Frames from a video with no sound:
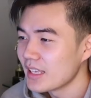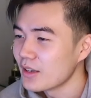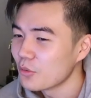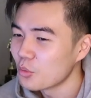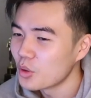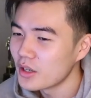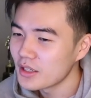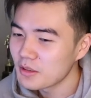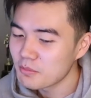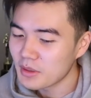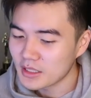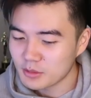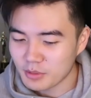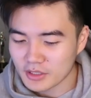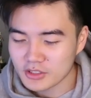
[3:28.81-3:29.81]
It won
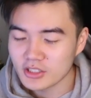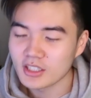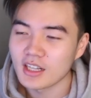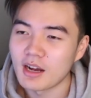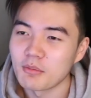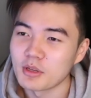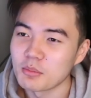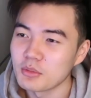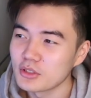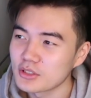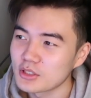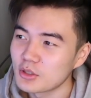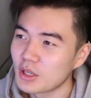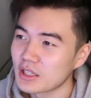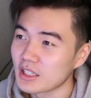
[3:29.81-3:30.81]
Best Picture, Comedy, and
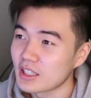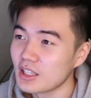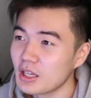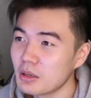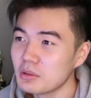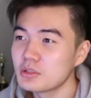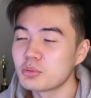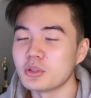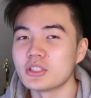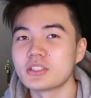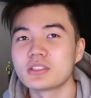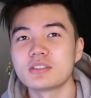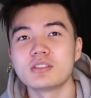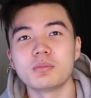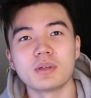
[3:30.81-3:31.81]
Musical at the Globes,
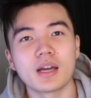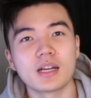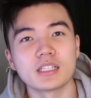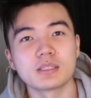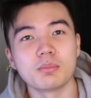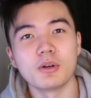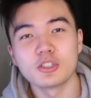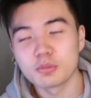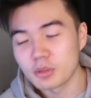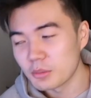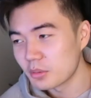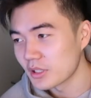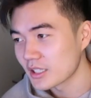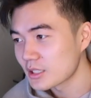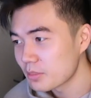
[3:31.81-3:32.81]
which, to be honest, most
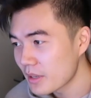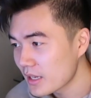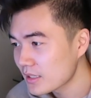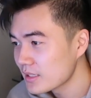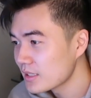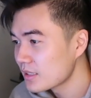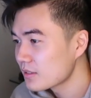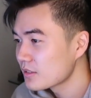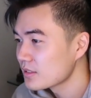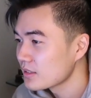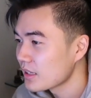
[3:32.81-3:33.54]
people expected.